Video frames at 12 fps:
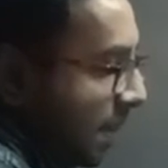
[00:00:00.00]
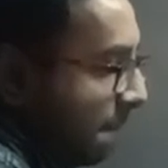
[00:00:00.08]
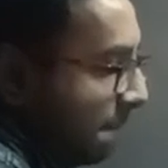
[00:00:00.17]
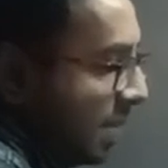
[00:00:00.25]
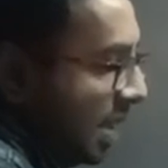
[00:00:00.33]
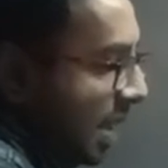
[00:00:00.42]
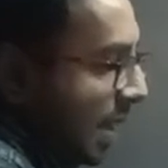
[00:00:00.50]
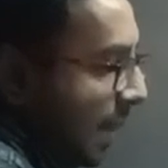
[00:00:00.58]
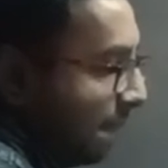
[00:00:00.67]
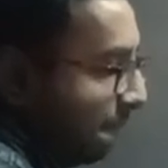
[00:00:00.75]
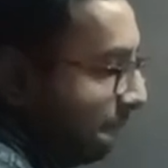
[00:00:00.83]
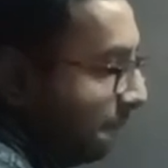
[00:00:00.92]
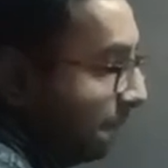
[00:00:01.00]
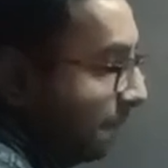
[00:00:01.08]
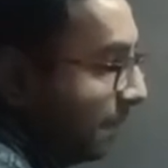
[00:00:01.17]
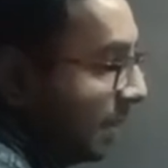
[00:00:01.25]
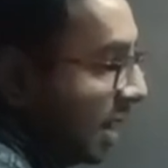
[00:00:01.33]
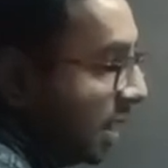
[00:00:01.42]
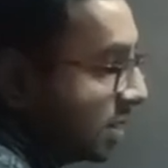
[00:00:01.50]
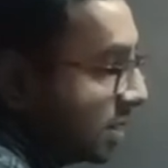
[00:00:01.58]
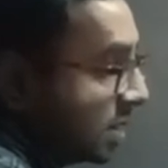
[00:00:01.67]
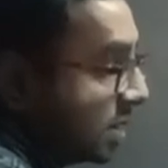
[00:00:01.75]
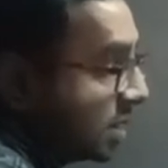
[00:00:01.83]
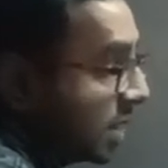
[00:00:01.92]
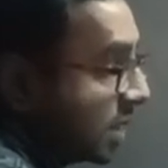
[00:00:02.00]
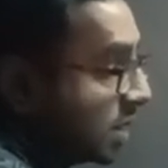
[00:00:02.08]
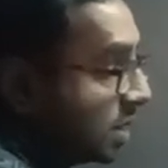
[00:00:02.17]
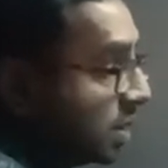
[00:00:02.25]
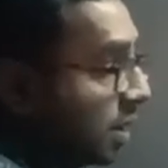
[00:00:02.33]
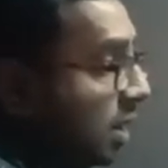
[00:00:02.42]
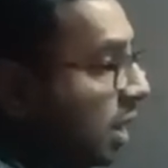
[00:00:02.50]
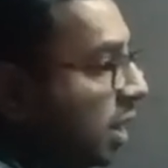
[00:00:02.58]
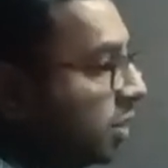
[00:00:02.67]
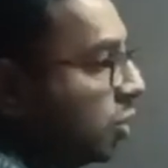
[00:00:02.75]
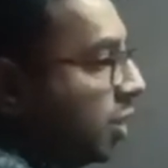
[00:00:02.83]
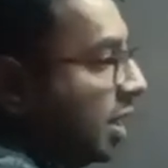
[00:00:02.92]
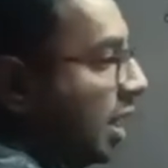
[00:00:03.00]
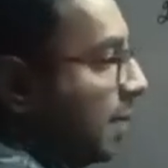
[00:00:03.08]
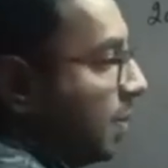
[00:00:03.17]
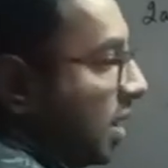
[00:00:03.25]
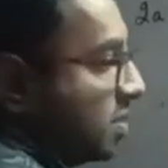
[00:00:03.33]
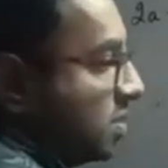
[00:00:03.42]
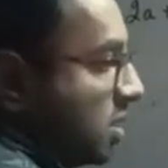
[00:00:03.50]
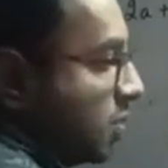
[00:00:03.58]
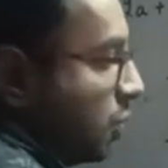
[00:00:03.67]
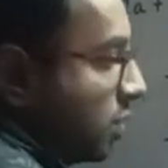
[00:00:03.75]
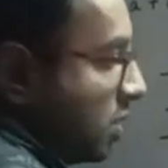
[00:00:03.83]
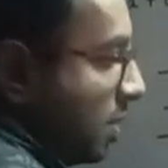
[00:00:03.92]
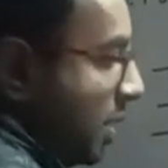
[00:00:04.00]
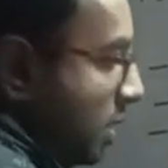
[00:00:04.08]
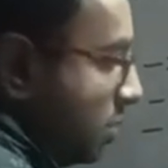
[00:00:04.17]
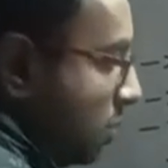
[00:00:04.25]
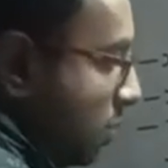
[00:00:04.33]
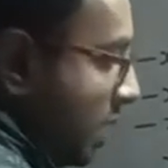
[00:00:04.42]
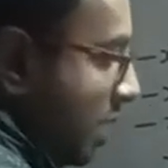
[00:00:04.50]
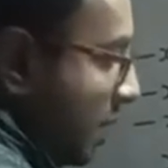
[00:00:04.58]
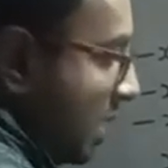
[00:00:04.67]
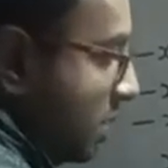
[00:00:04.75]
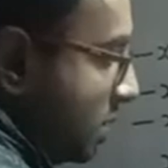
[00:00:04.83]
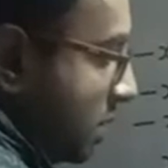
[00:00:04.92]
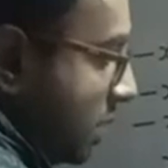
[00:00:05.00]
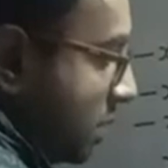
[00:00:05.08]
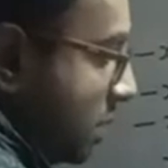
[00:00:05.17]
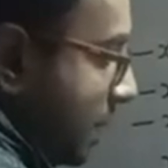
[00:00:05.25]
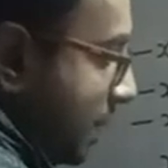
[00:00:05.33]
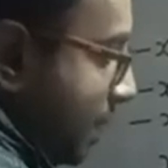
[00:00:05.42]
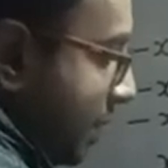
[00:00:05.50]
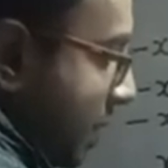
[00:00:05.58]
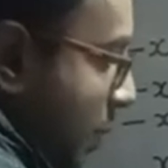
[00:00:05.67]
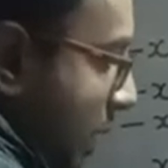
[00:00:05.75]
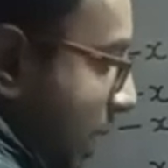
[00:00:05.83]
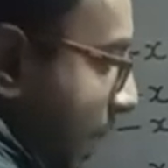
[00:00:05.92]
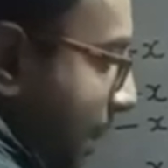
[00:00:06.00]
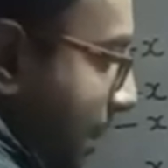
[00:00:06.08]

b plus 6. Sorry, here plus 6 was coming, so here minus 6 will come.